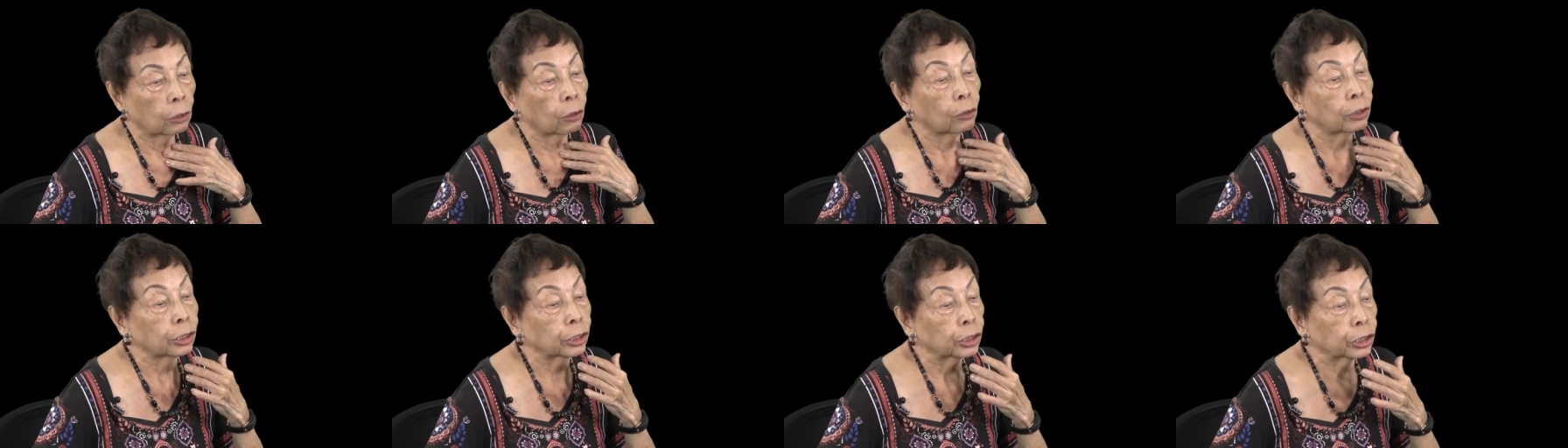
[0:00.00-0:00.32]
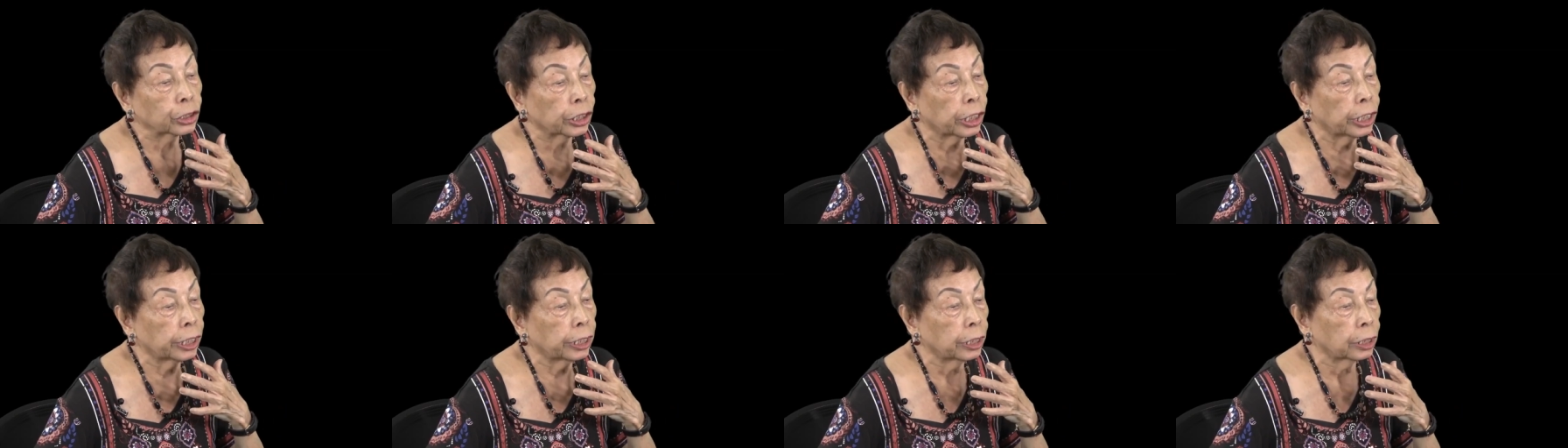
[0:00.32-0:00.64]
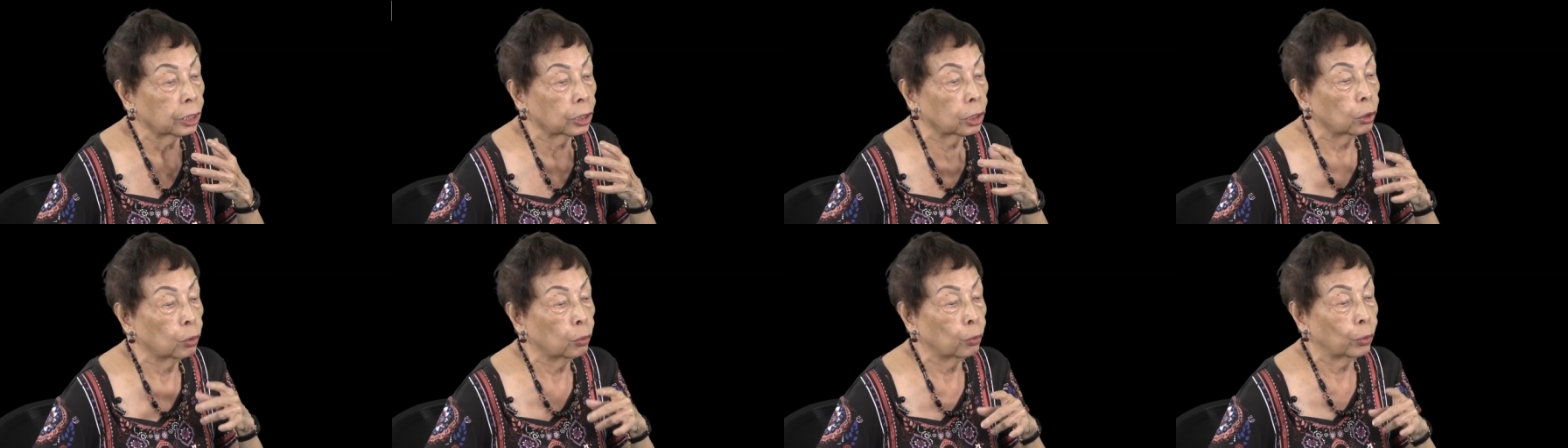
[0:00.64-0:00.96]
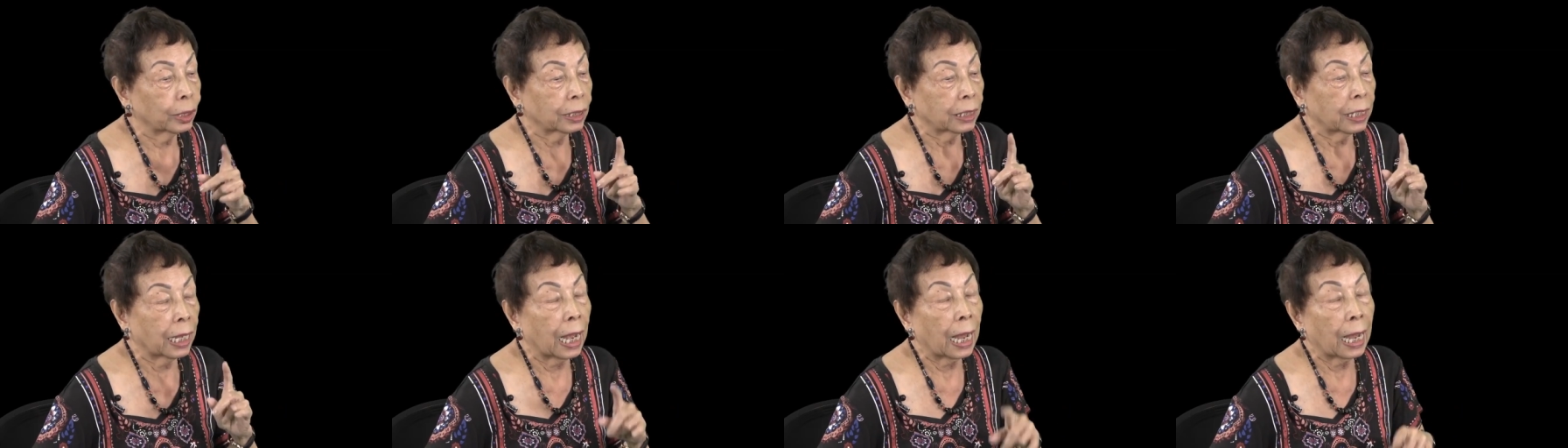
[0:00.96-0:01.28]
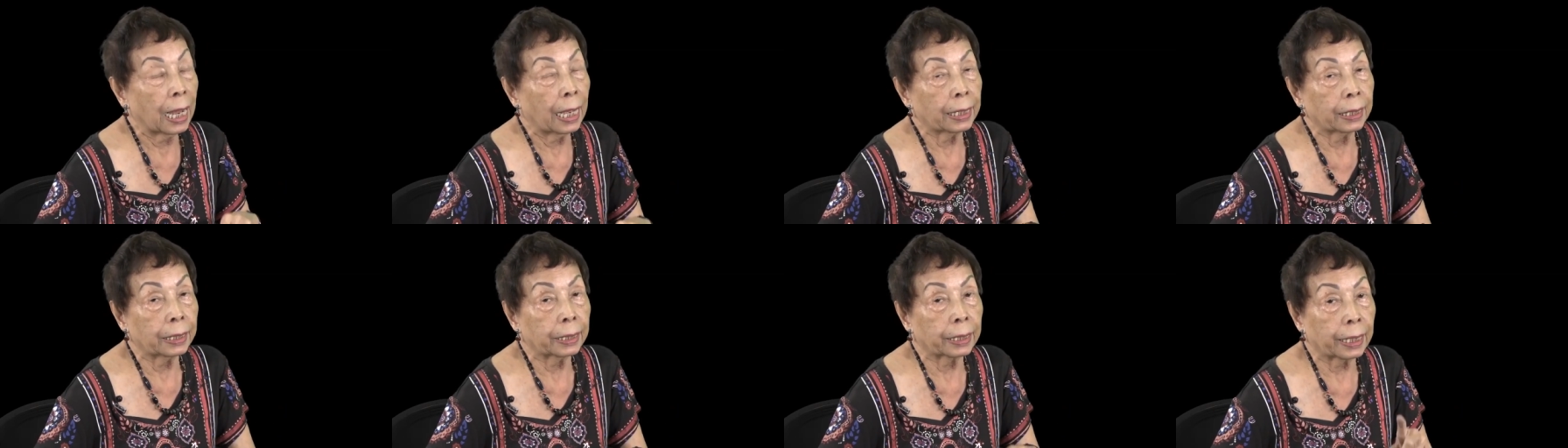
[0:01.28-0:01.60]
concerned with the
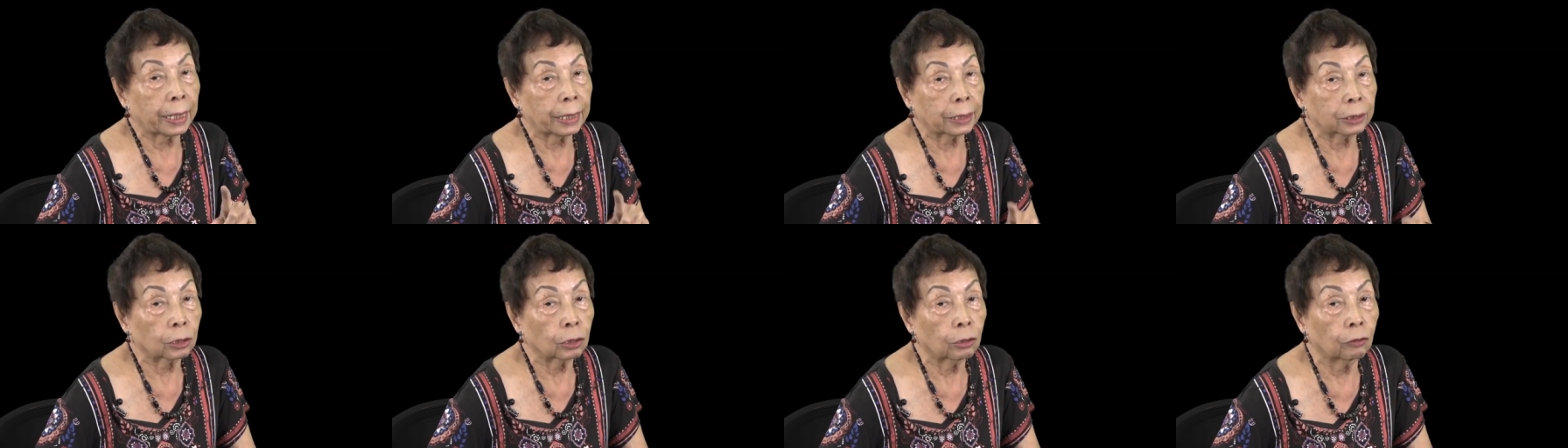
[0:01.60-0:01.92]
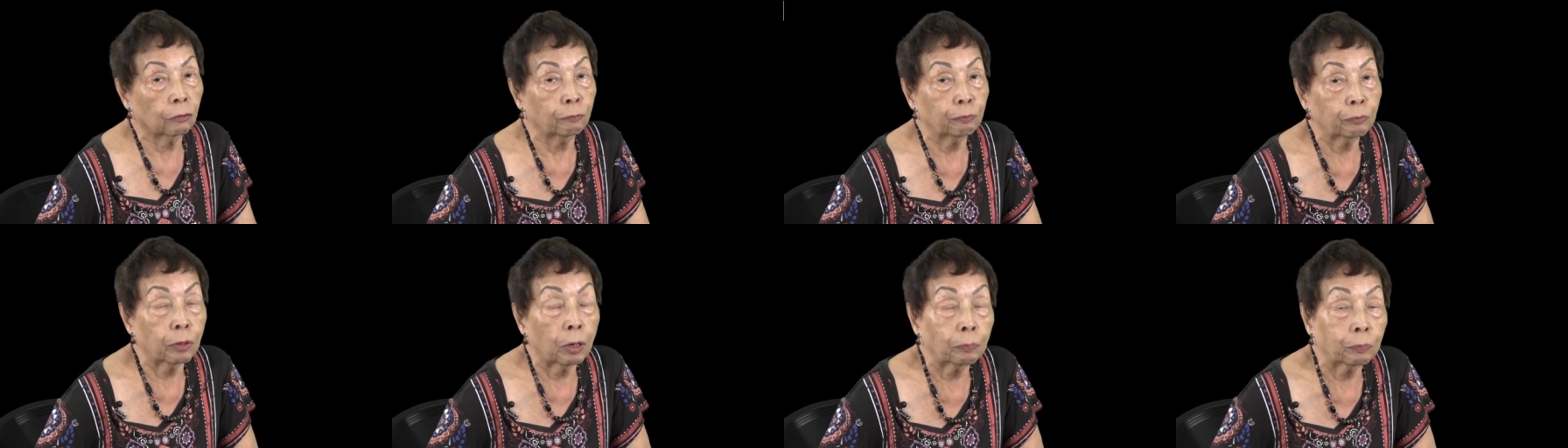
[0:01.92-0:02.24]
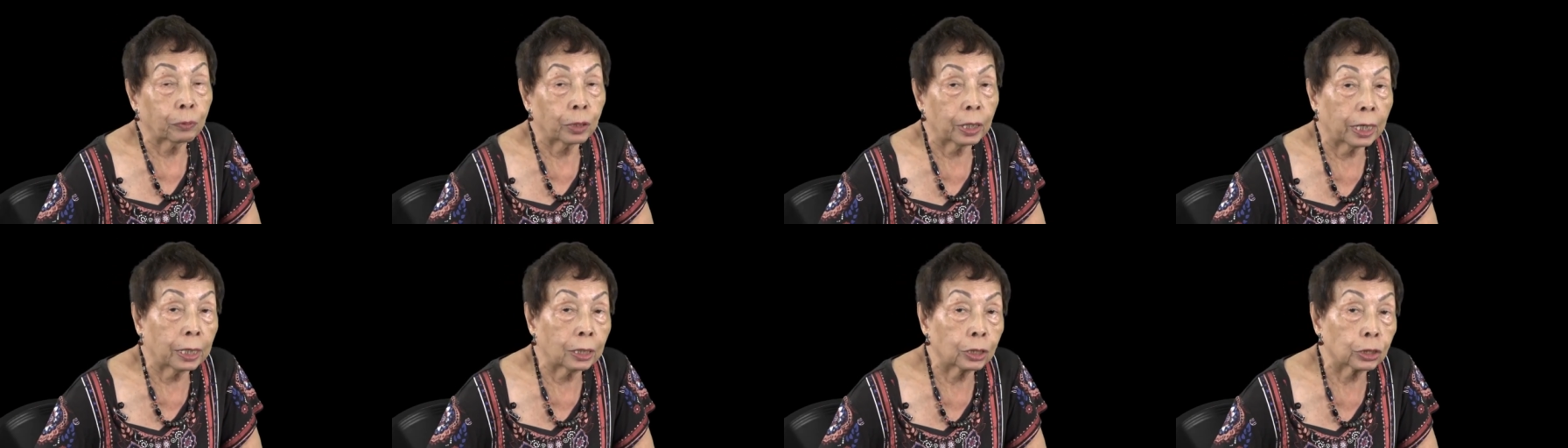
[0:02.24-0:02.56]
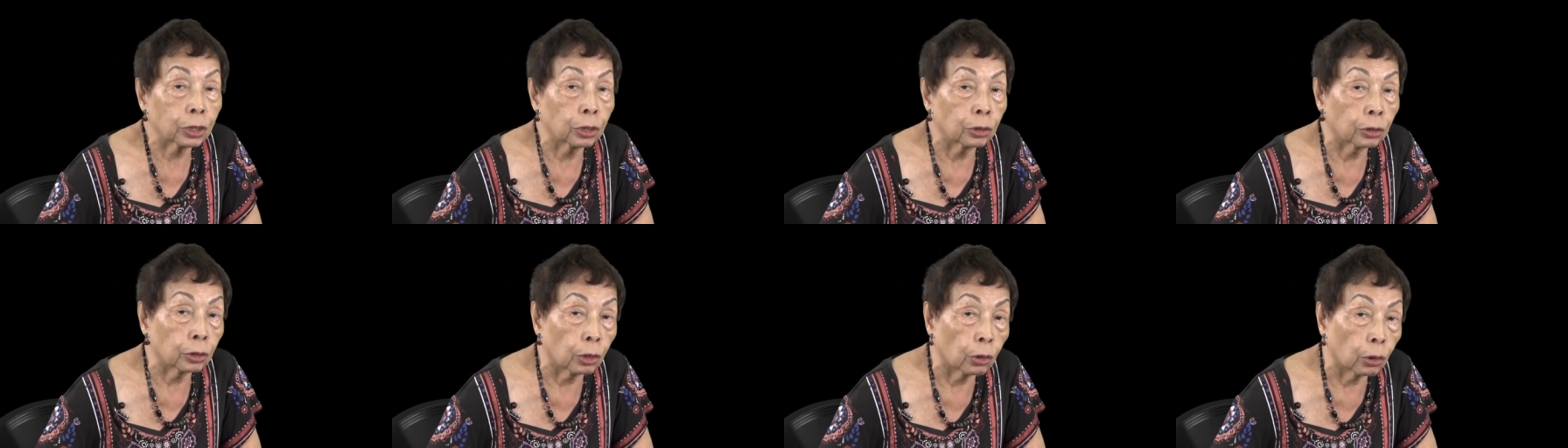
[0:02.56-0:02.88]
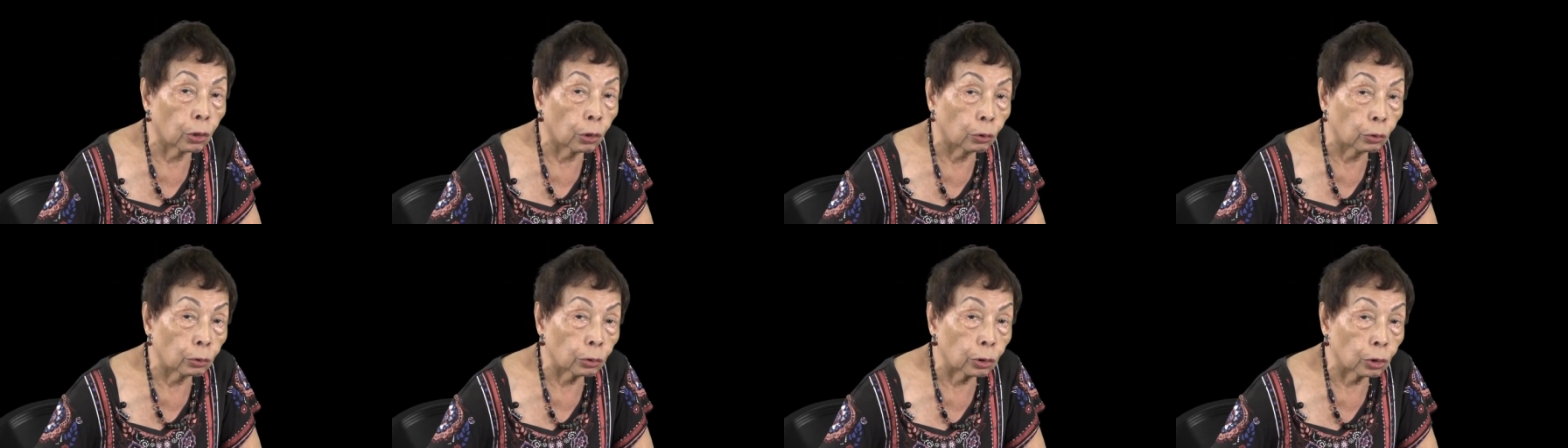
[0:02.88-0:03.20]
high rate of population
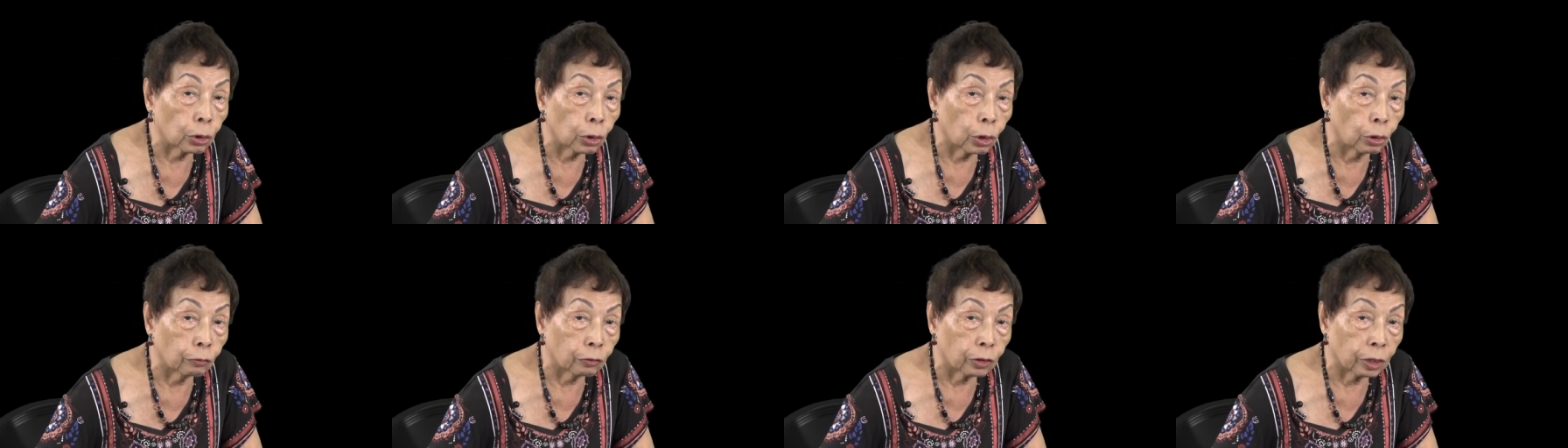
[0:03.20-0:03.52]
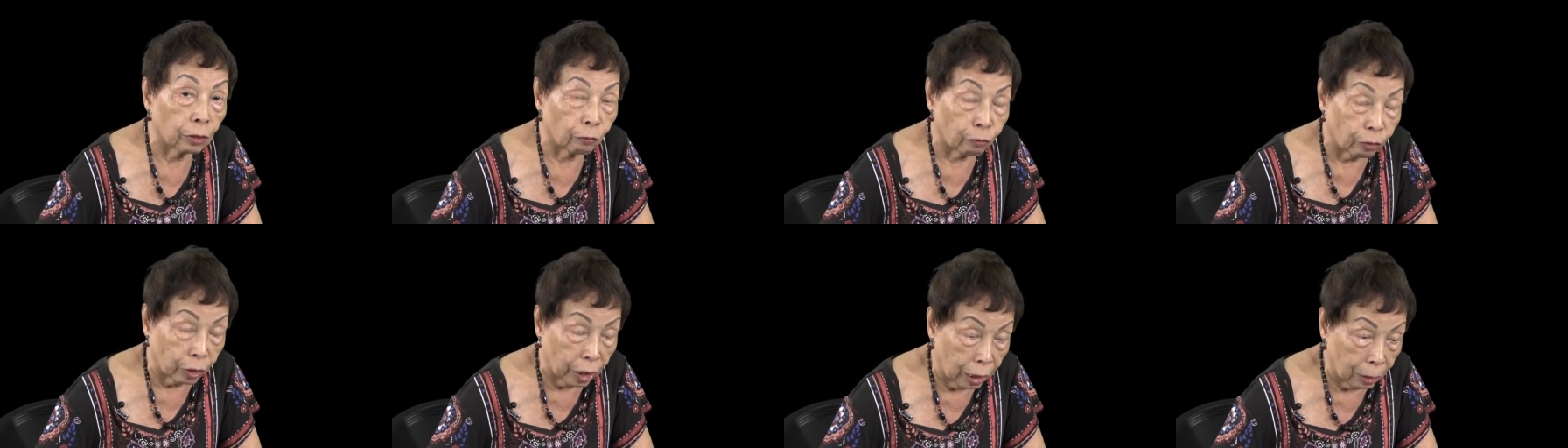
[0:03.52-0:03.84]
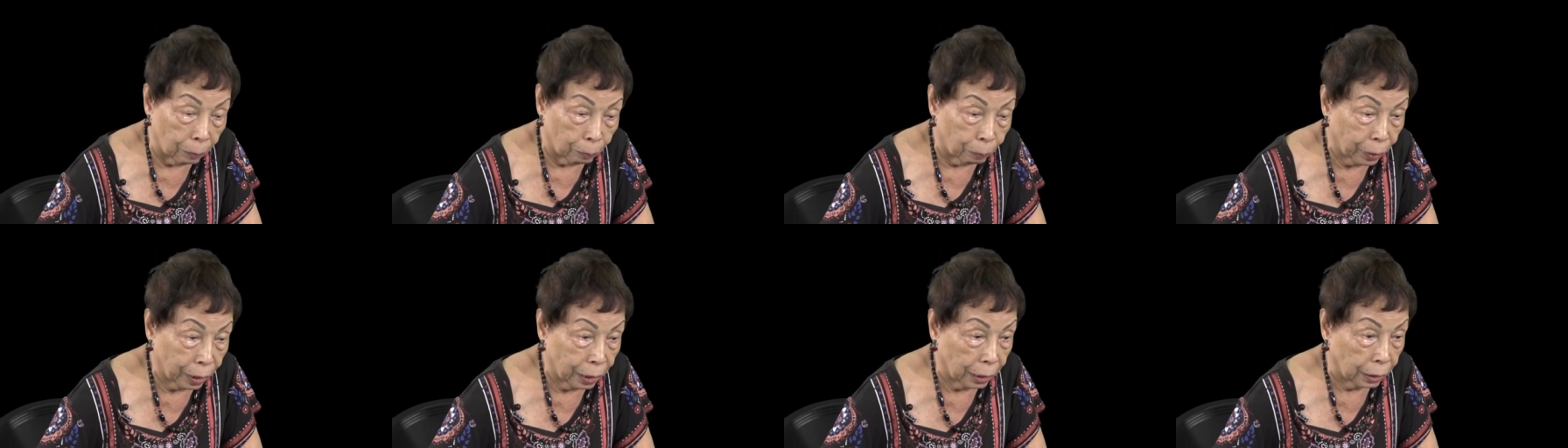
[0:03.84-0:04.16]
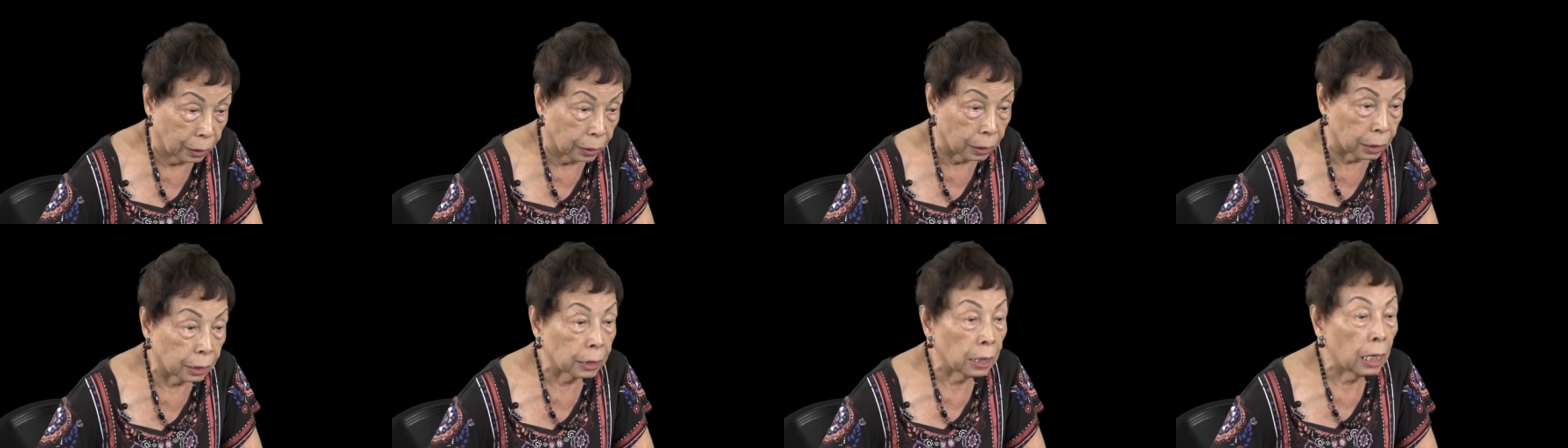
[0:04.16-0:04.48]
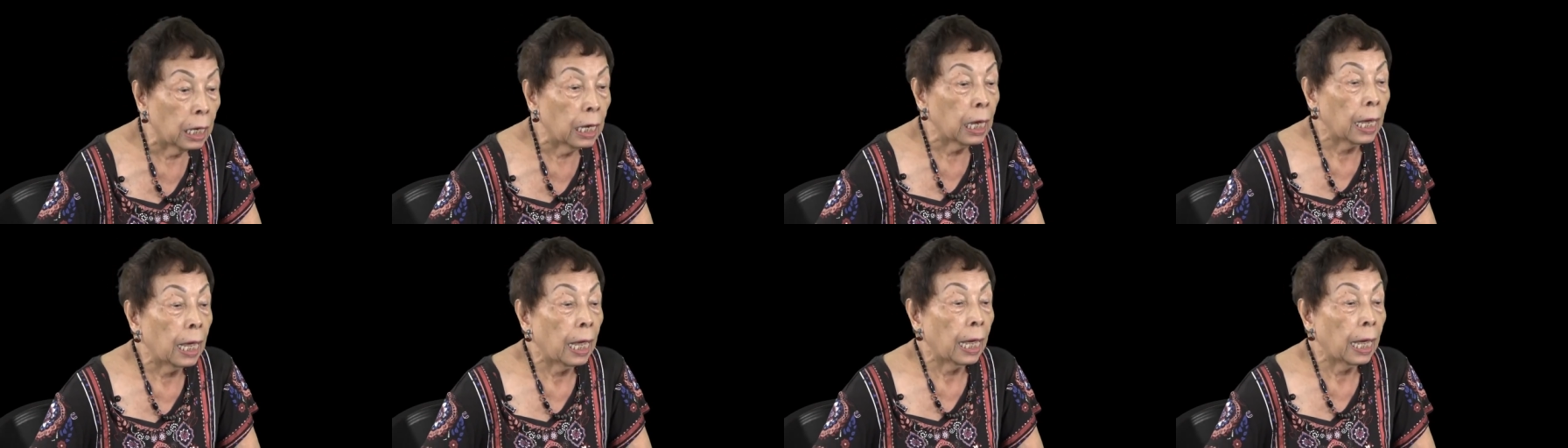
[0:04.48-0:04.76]
growth of the Philippines.